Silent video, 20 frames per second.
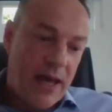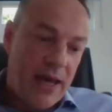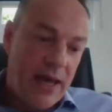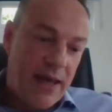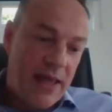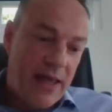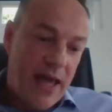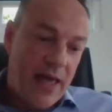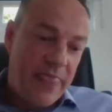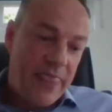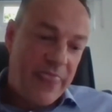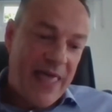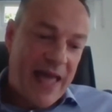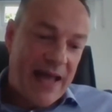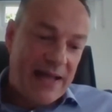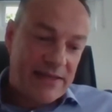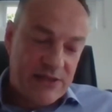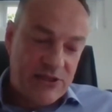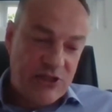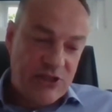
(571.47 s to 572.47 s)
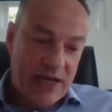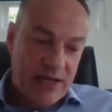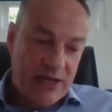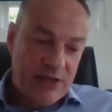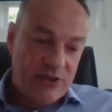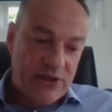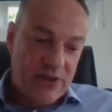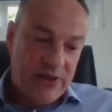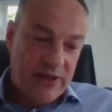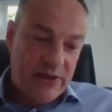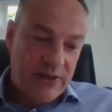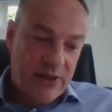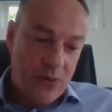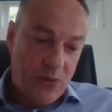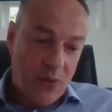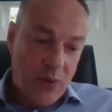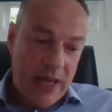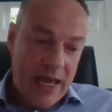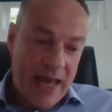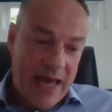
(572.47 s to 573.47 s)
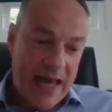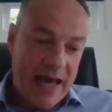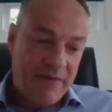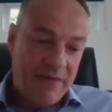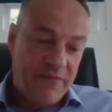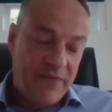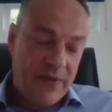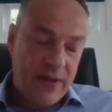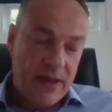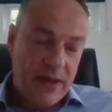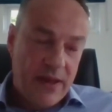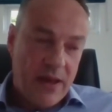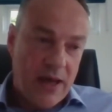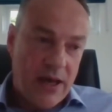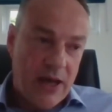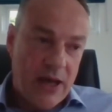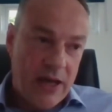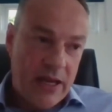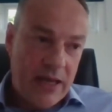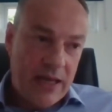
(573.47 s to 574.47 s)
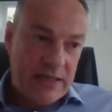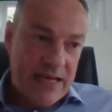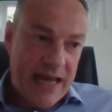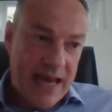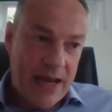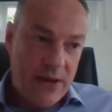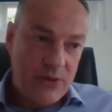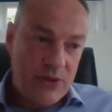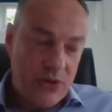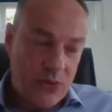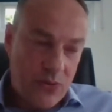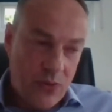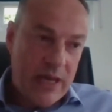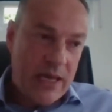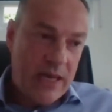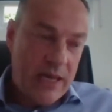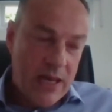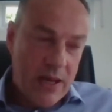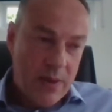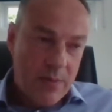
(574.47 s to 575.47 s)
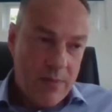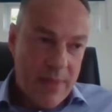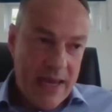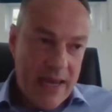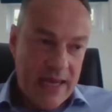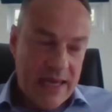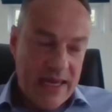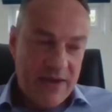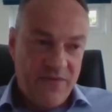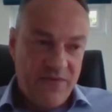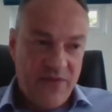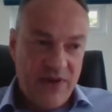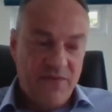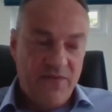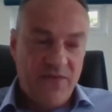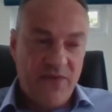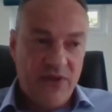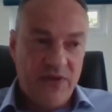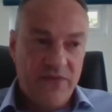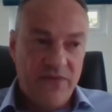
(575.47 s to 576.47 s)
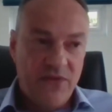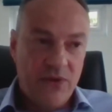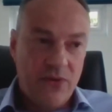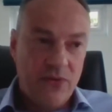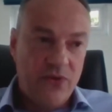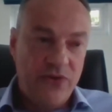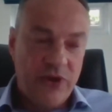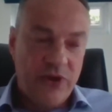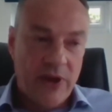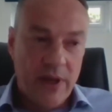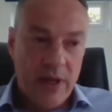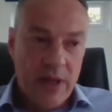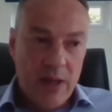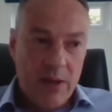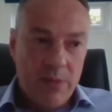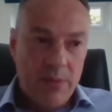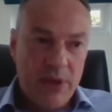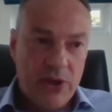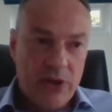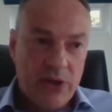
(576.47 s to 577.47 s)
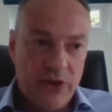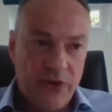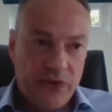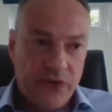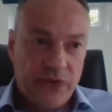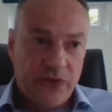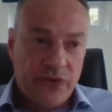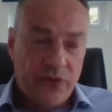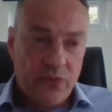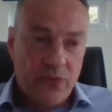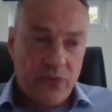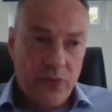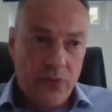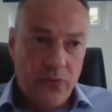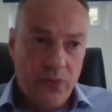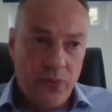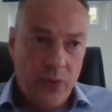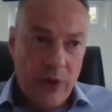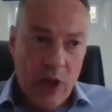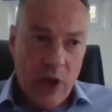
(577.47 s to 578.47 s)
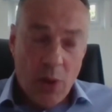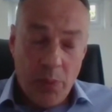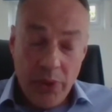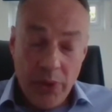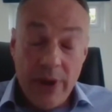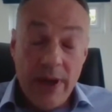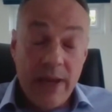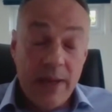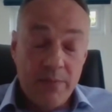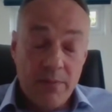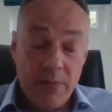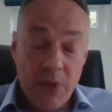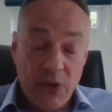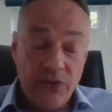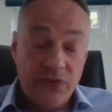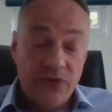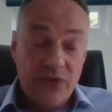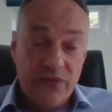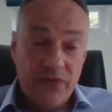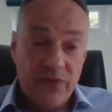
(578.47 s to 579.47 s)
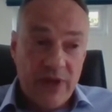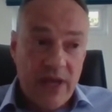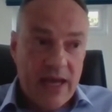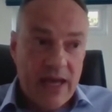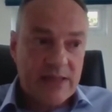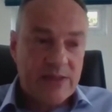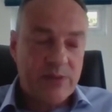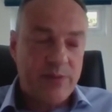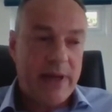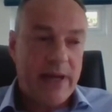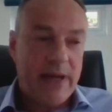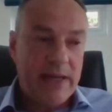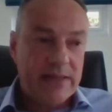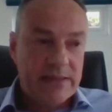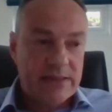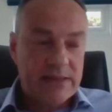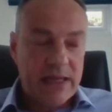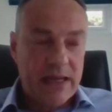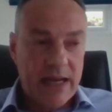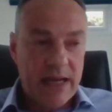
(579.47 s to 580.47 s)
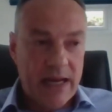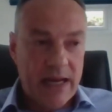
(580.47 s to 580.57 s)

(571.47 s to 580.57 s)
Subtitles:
And that's the challenge I think that we have, is how do we make it fit for the future? Because we operate most of the airspace